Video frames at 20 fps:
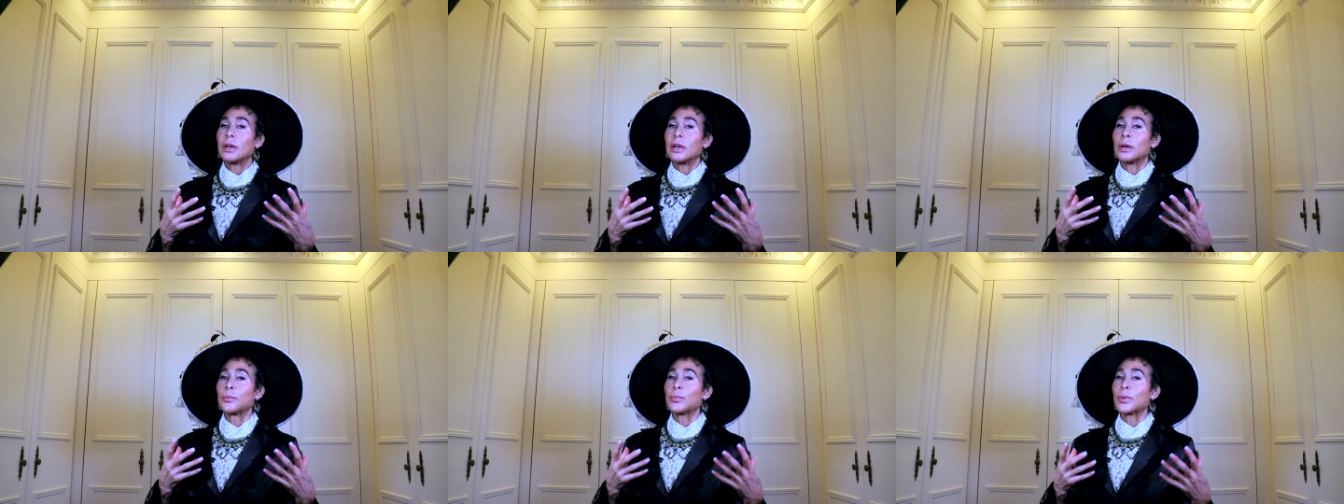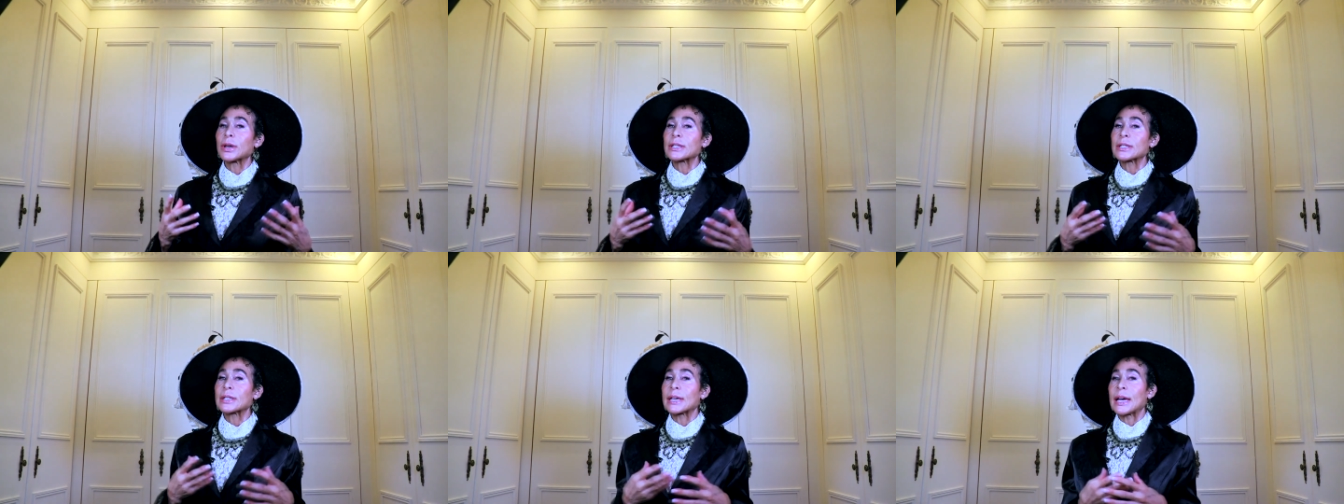in
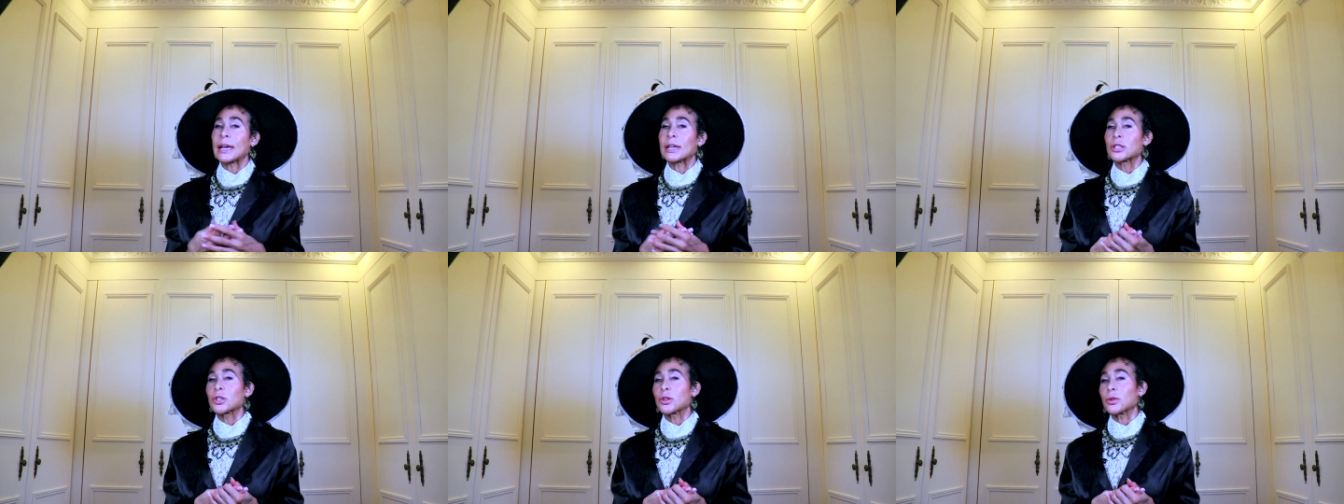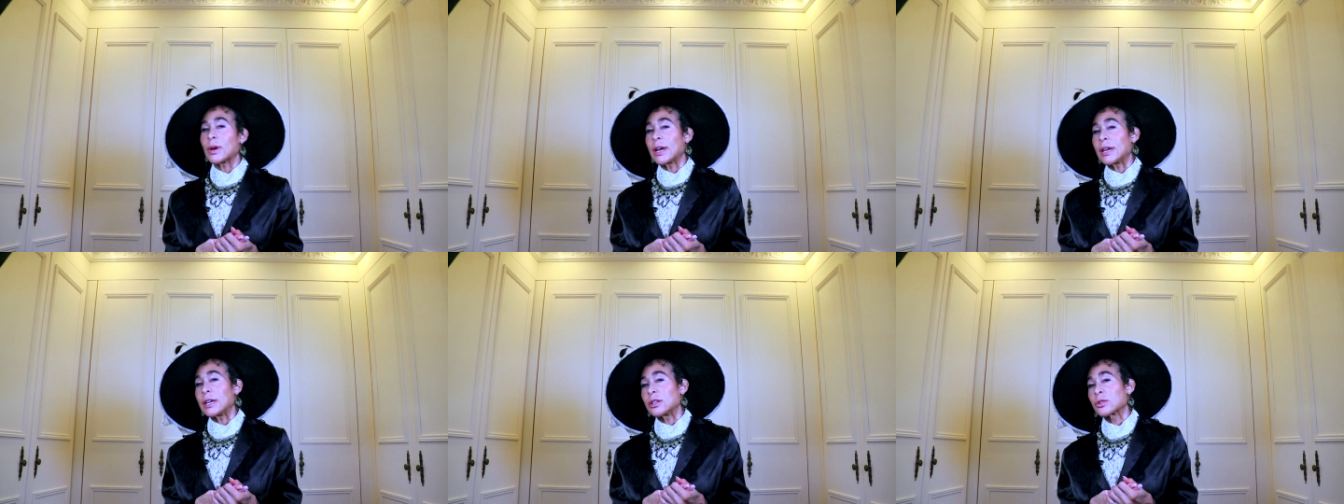breast cancer
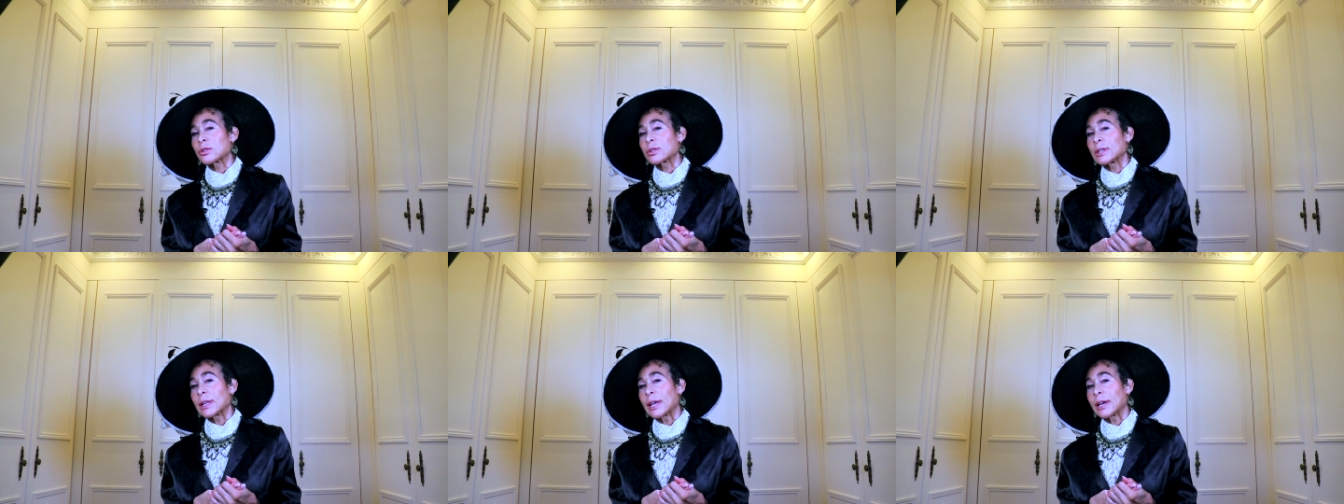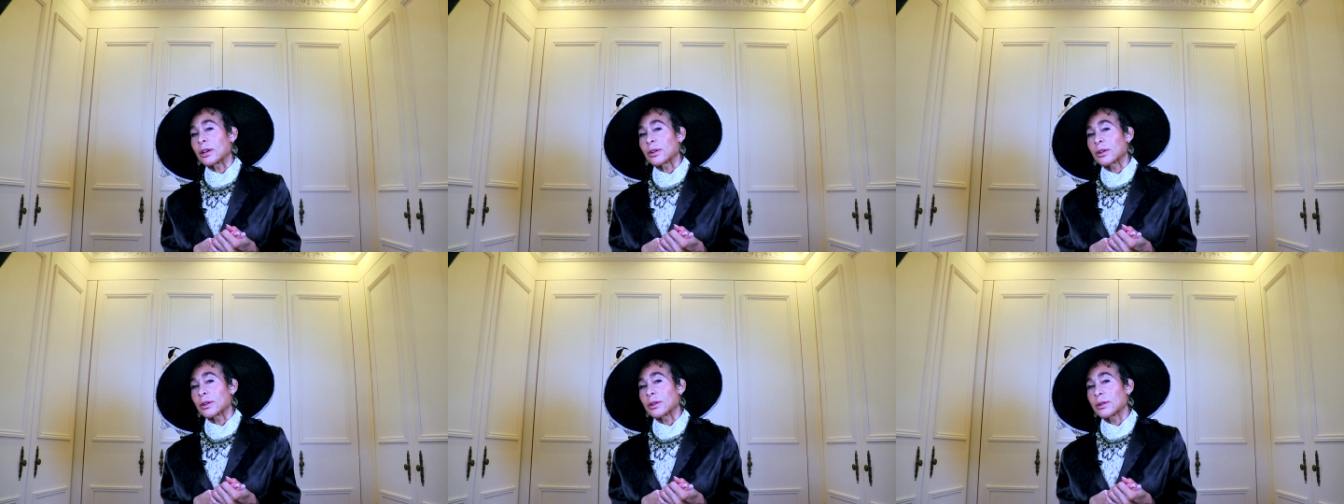eight years
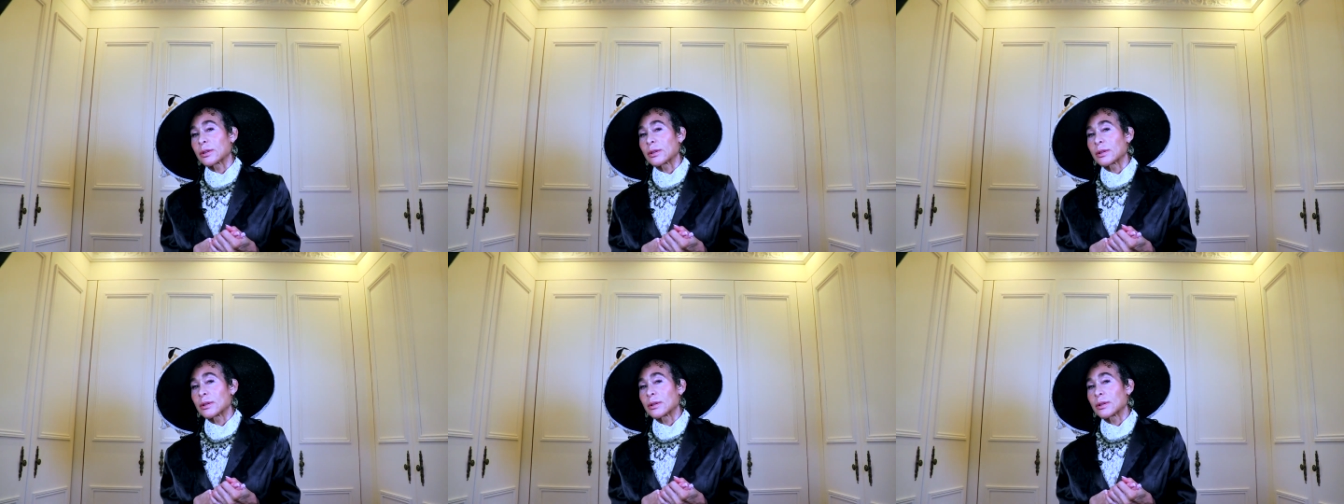later.